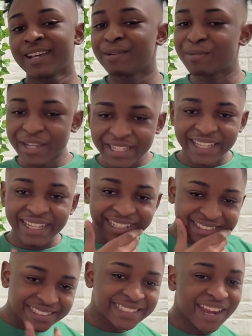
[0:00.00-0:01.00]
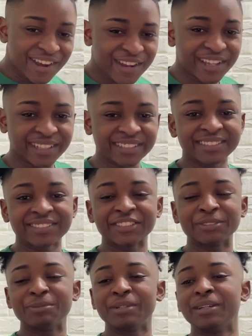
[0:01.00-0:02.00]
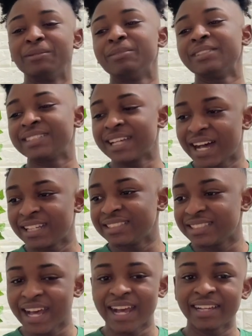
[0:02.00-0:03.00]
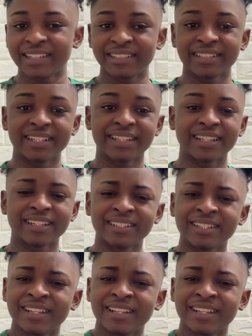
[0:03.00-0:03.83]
But yeah, share it. But besides that, and